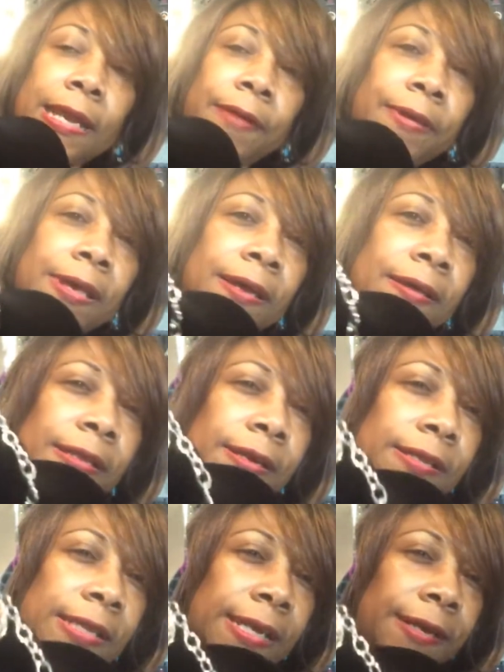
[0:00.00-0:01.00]
There we go.
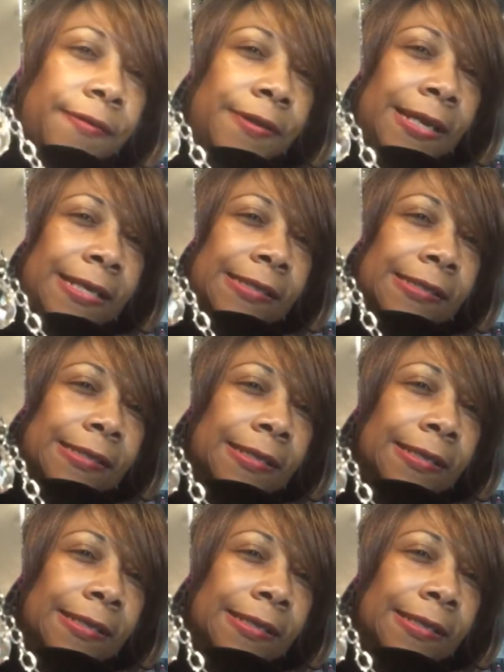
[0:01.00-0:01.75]
There are the earrings.